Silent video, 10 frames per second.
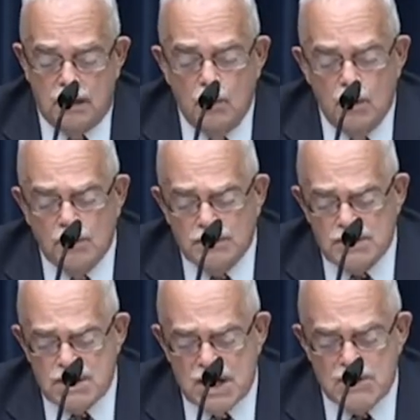We will
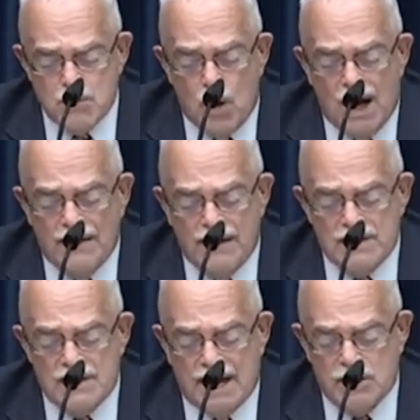discuss why
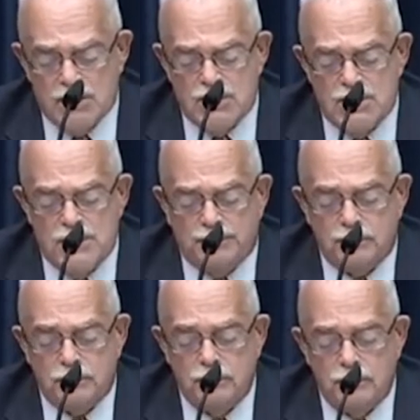these actions
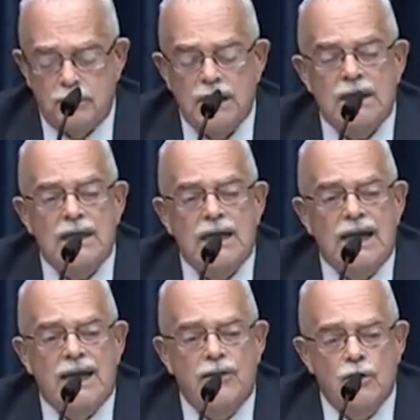
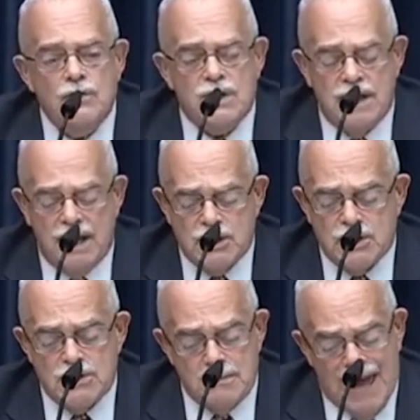and those
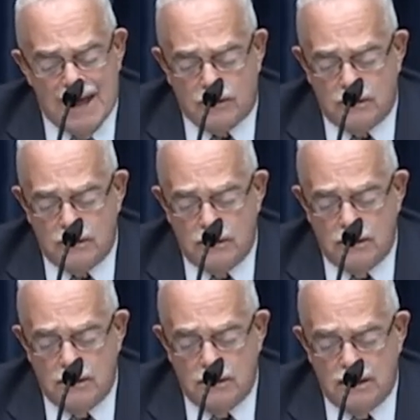connections matter,
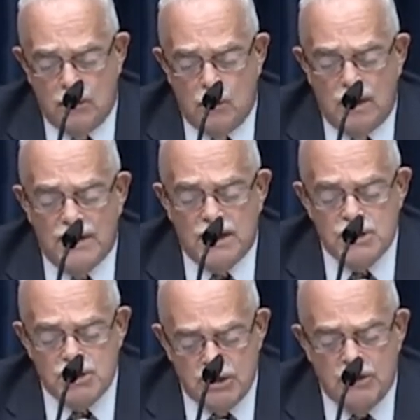and why they
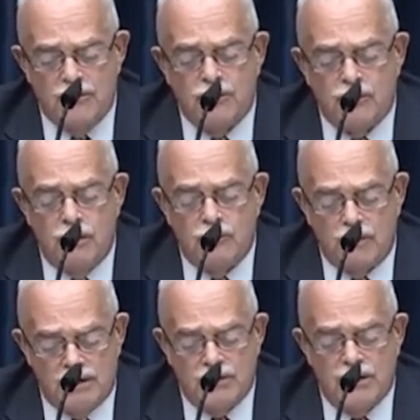should have
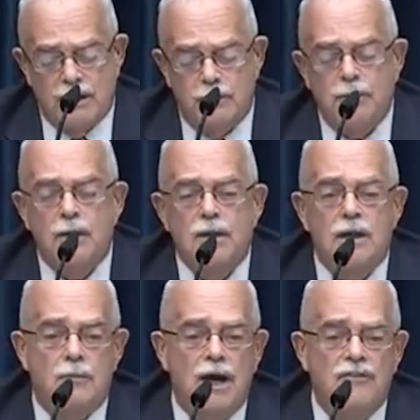rendered him,
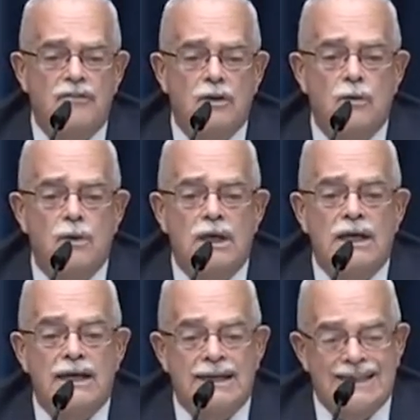in my view,
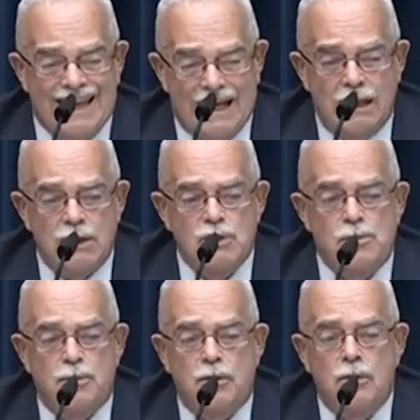
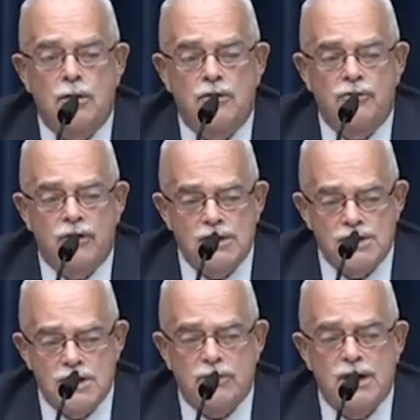ineligible for
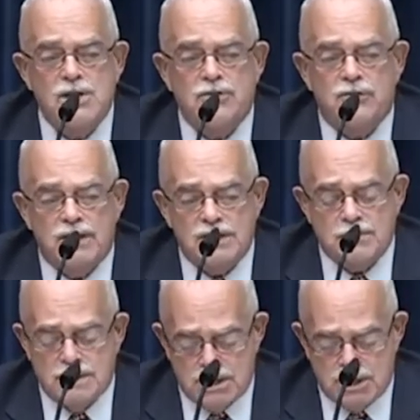consideration for this
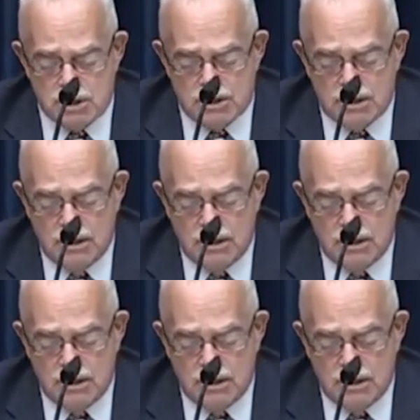position.